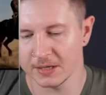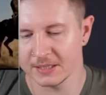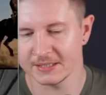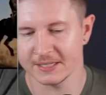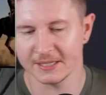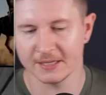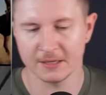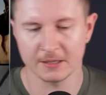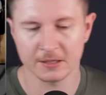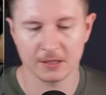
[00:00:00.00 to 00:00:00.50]
let's
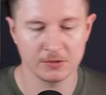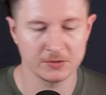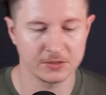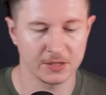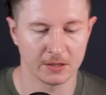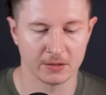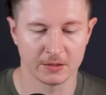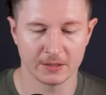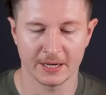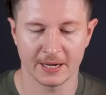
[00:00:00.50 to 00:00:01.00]
take a closer
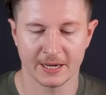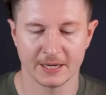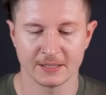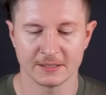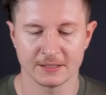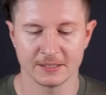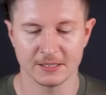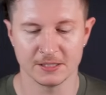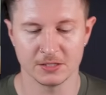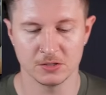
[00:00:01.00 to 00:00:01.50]
look
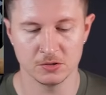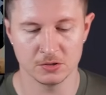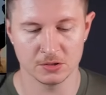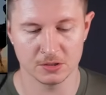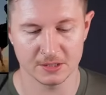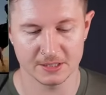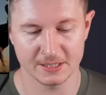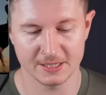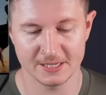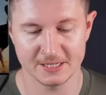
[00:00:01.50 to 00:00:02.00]
at the
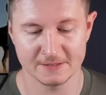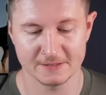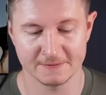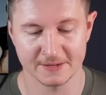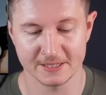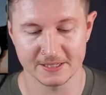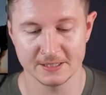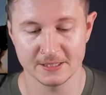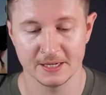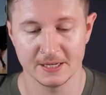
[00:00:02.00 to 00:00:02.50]
user
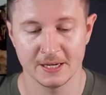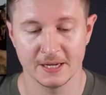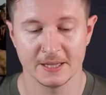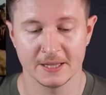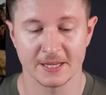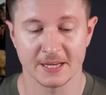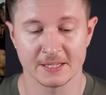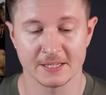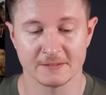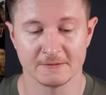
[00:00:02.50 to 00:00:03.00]
interface
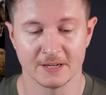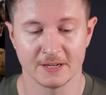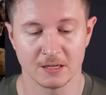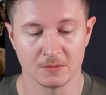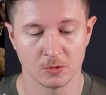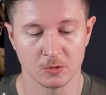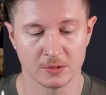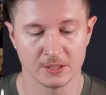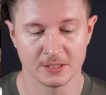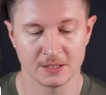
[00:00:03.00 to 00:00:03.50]
that is
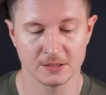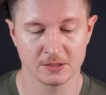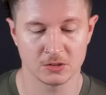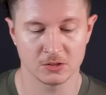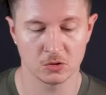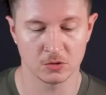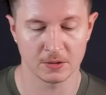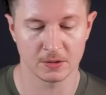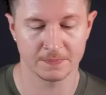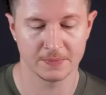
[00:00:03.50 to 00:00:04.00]
available in
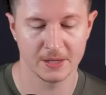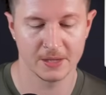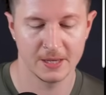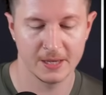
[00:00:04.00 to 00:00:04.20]
Sora.